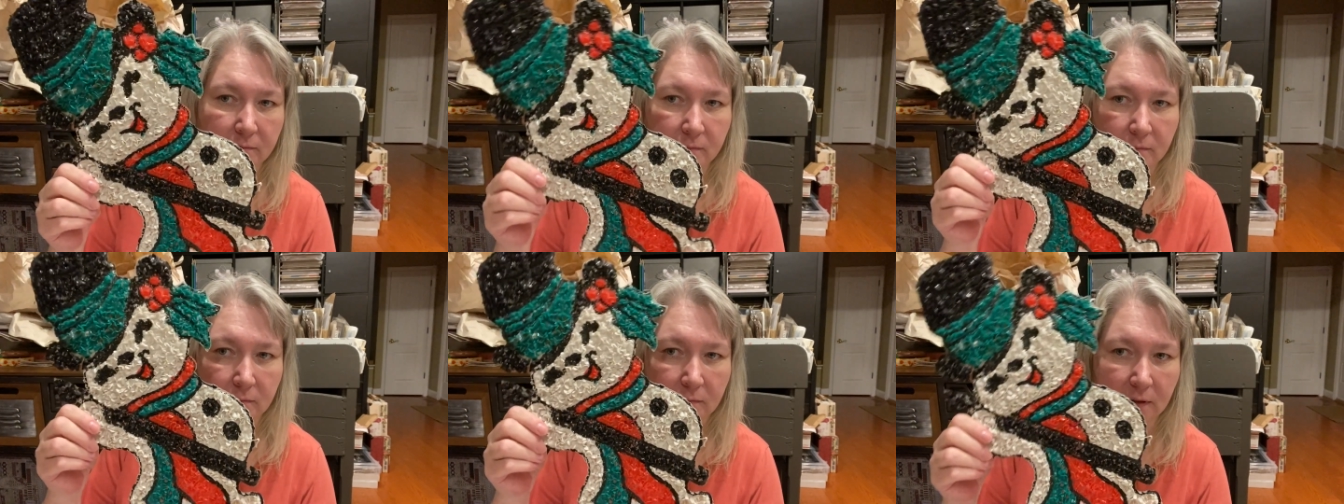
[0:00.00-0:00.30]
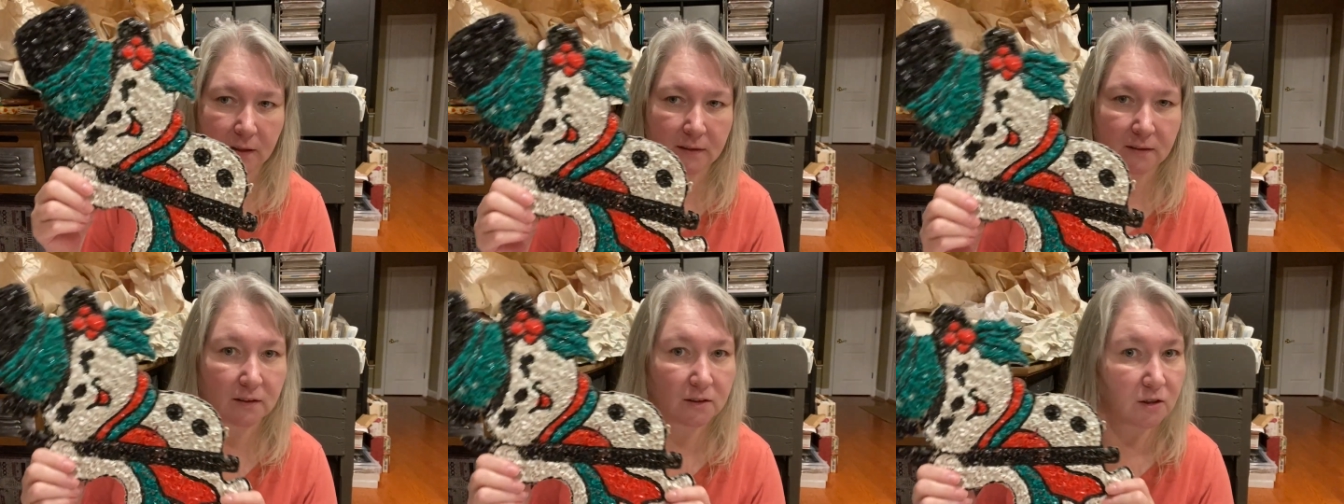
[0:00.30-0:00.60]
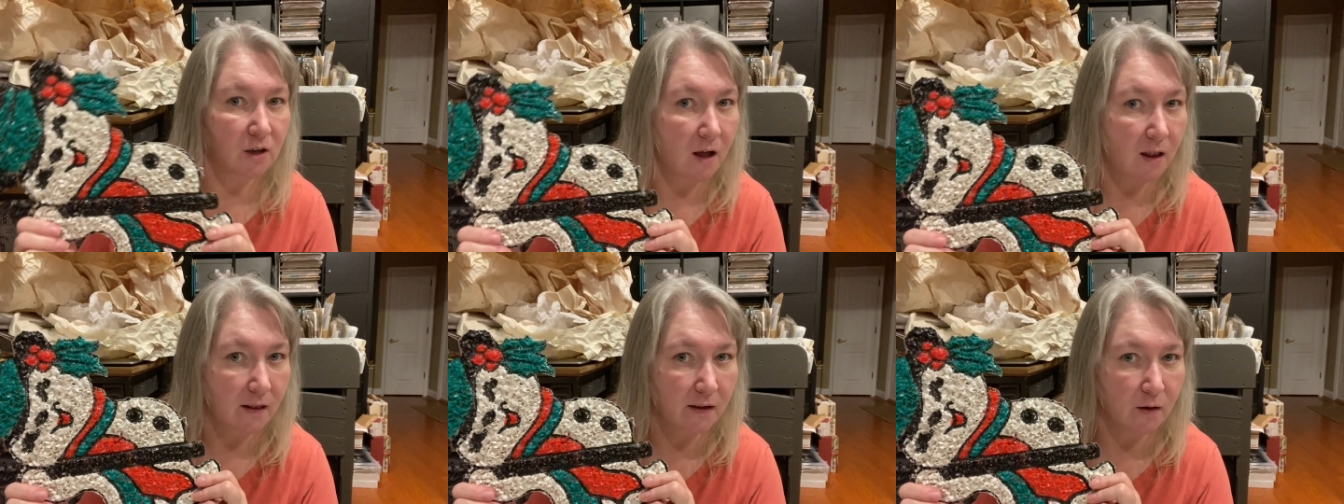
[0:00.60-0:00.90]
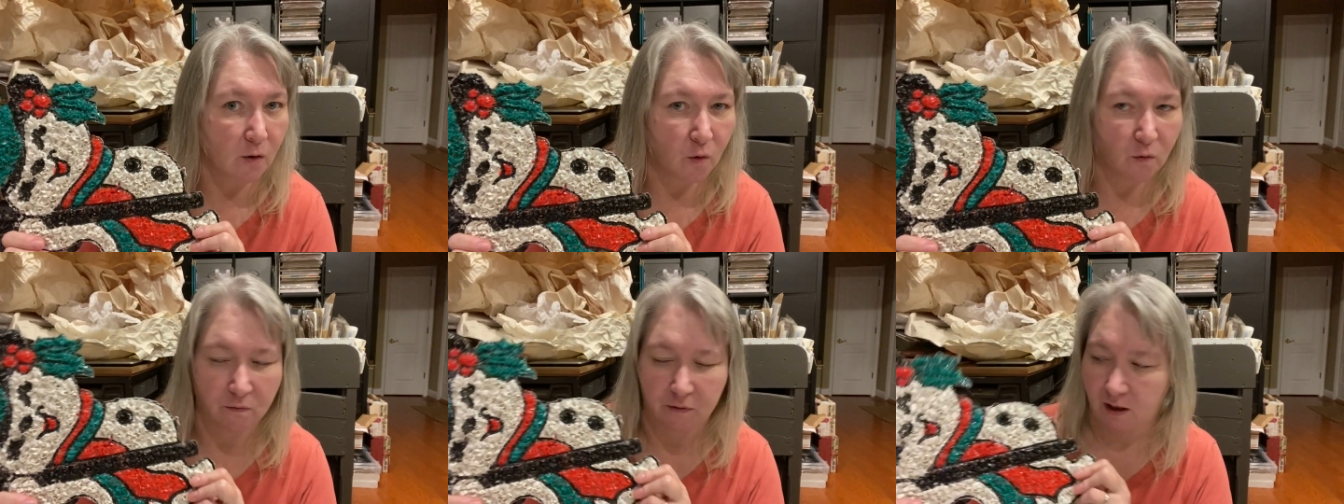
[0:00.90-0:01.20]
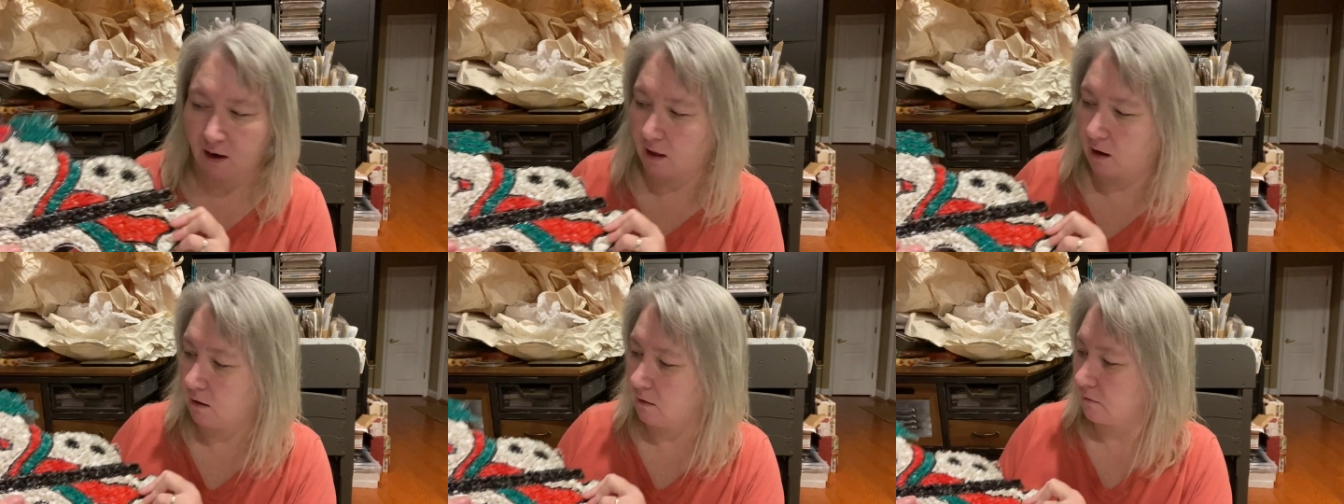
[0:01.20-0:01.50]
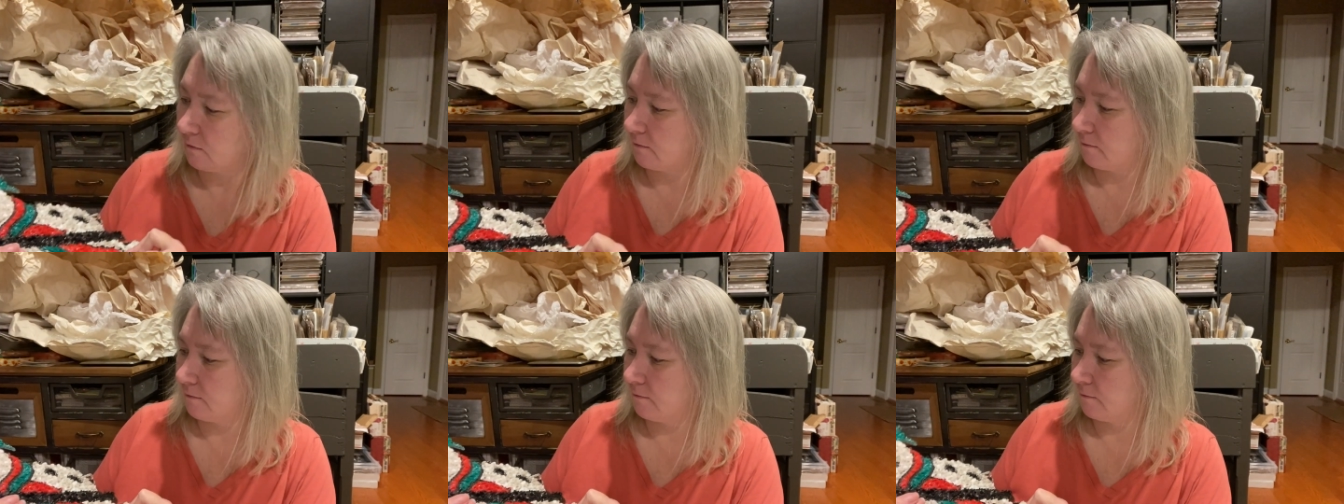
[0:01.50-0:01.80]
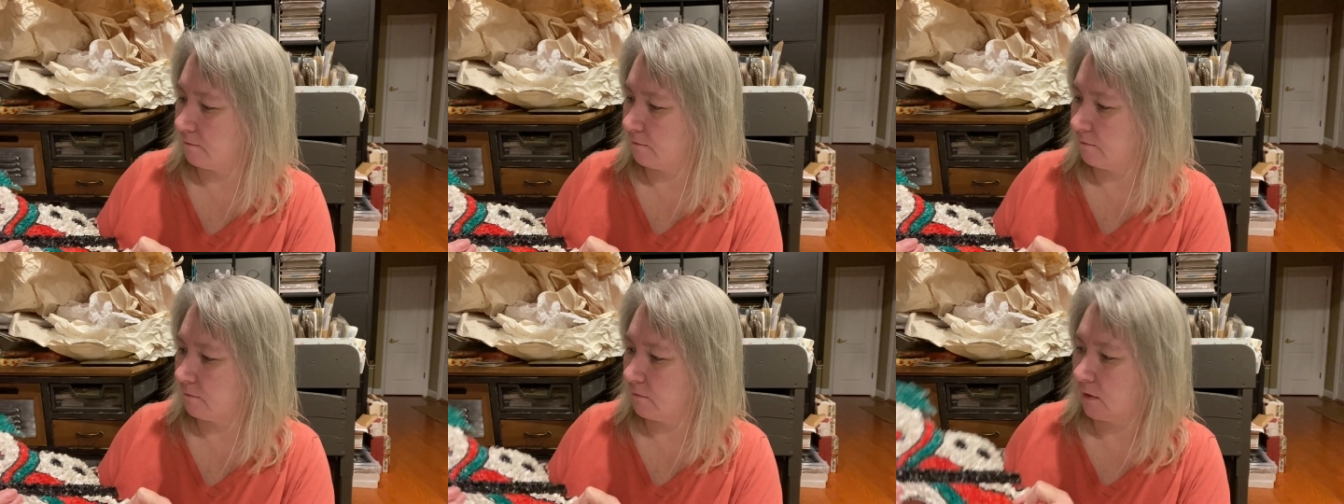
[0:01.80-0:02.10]
He's a jolly old fellow.
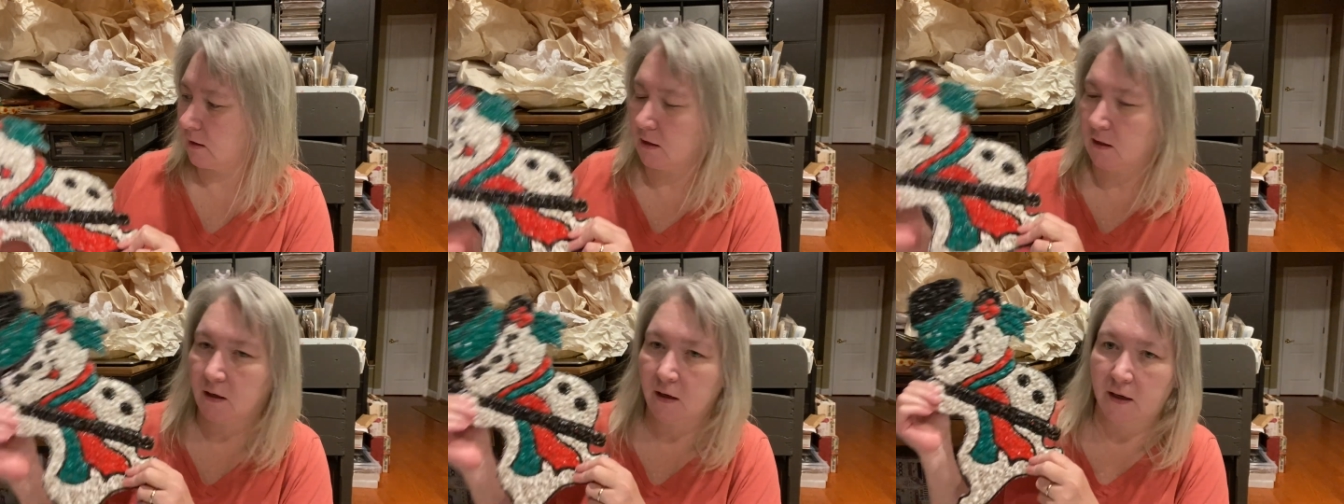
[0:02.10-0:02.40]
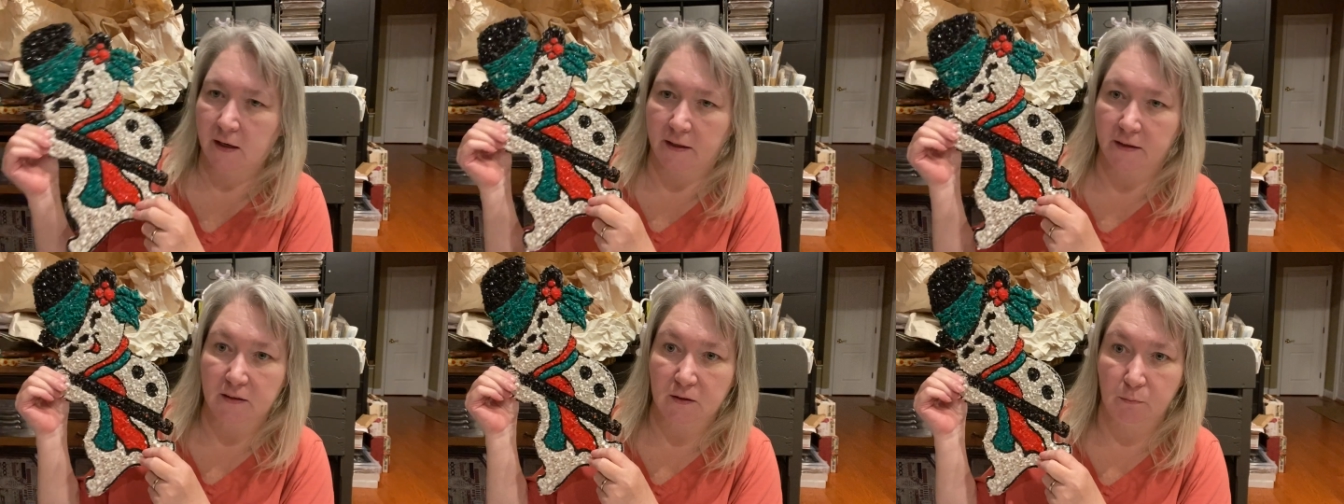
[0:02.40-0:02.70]
He's